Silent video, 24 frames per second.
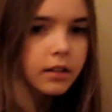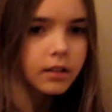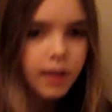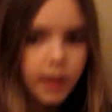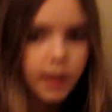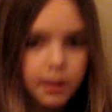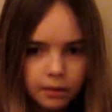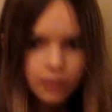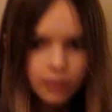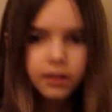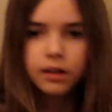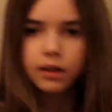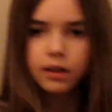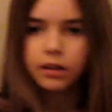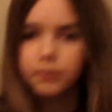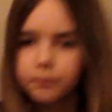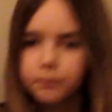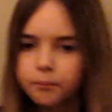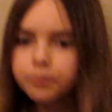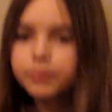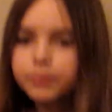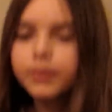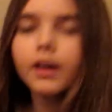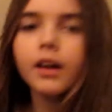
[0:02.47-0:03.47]

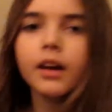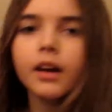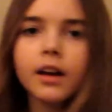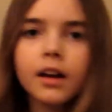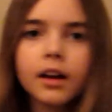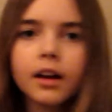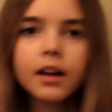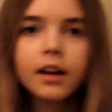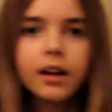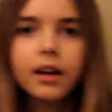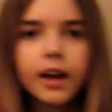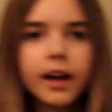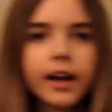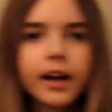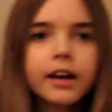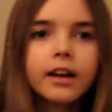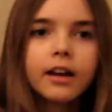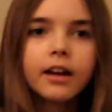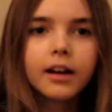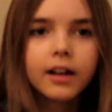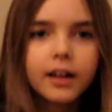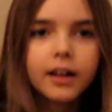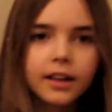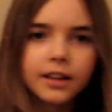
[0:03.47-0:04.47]
Hey
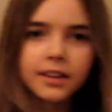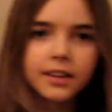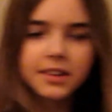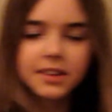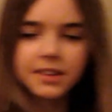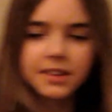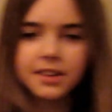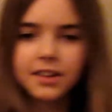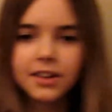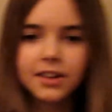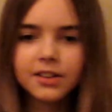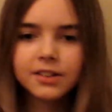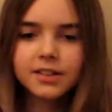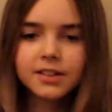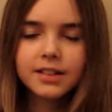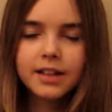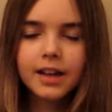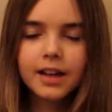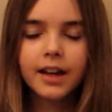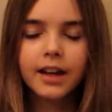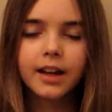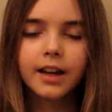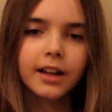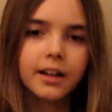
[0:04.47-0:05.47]
guys, so
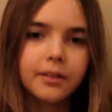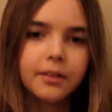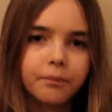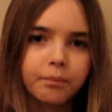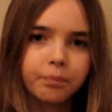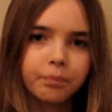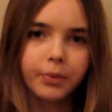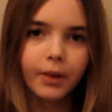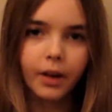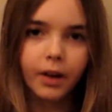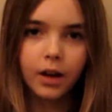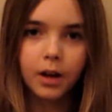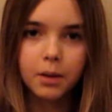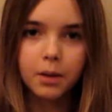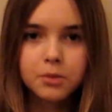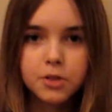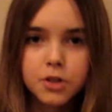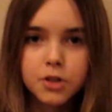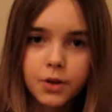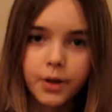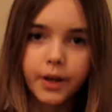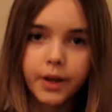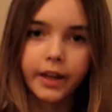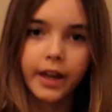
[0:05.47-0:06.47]
today I'm
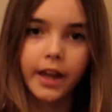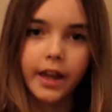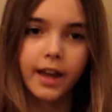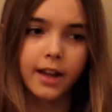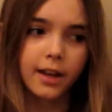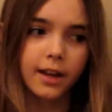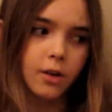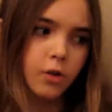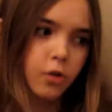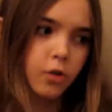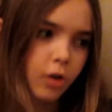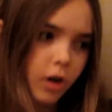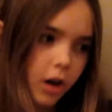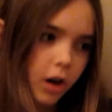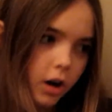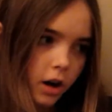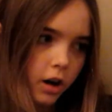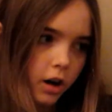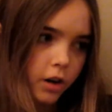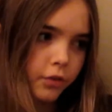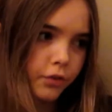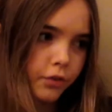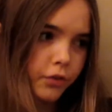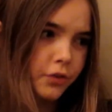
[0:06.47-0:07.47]
doing a
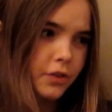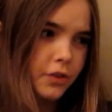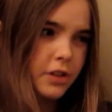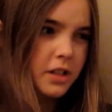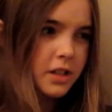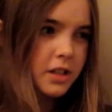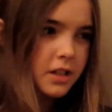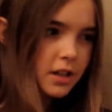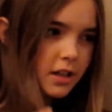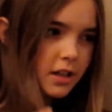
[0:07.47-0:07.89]
craft